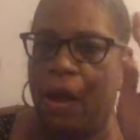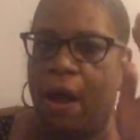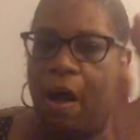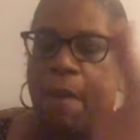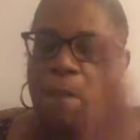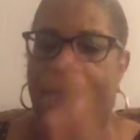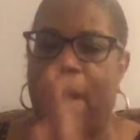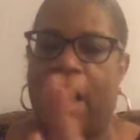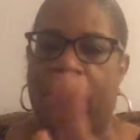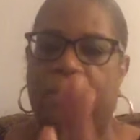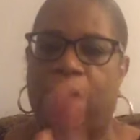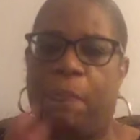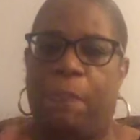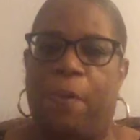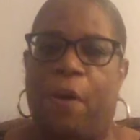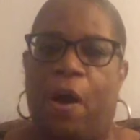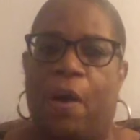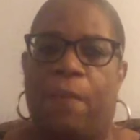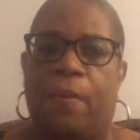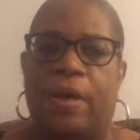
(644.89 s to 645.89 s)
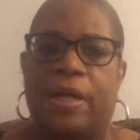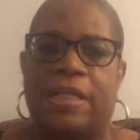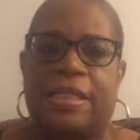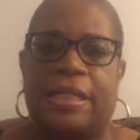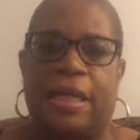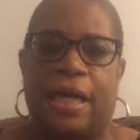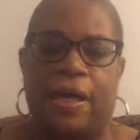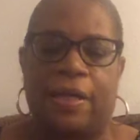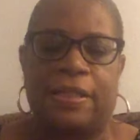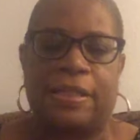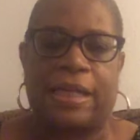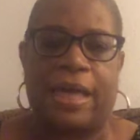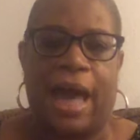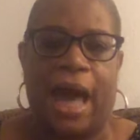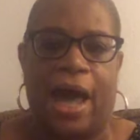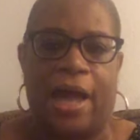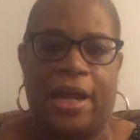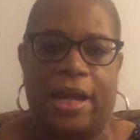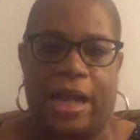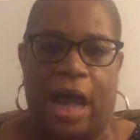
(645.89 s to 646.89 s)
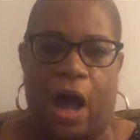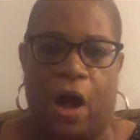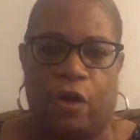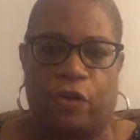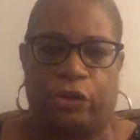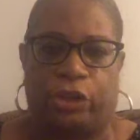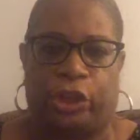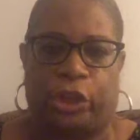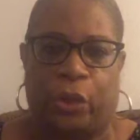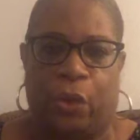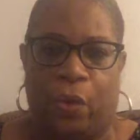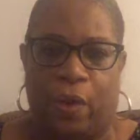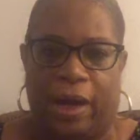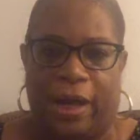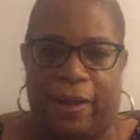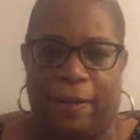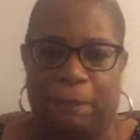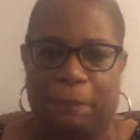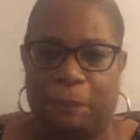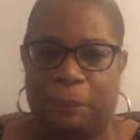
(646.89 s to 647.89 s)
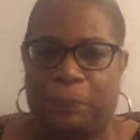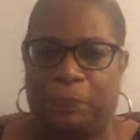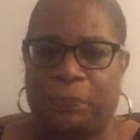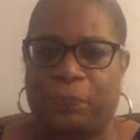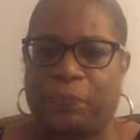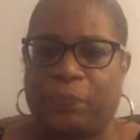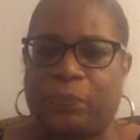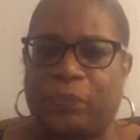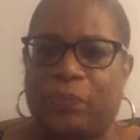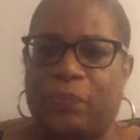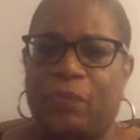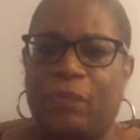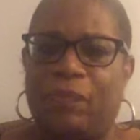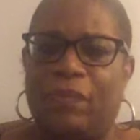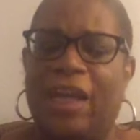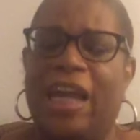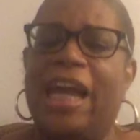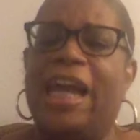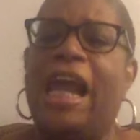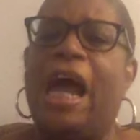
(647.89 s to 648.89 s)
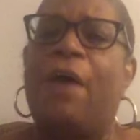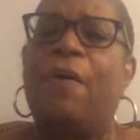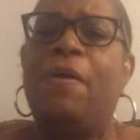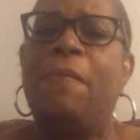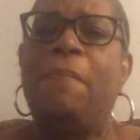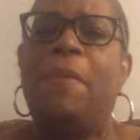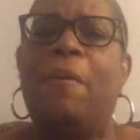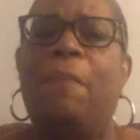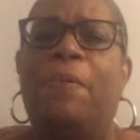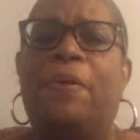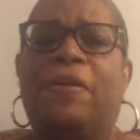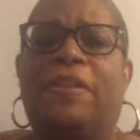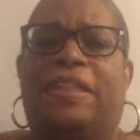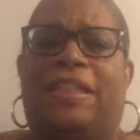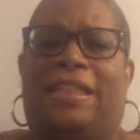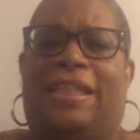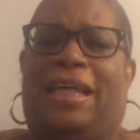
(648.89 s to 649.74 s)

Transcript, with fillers: about the part where it says, "Count it all joy." And I remember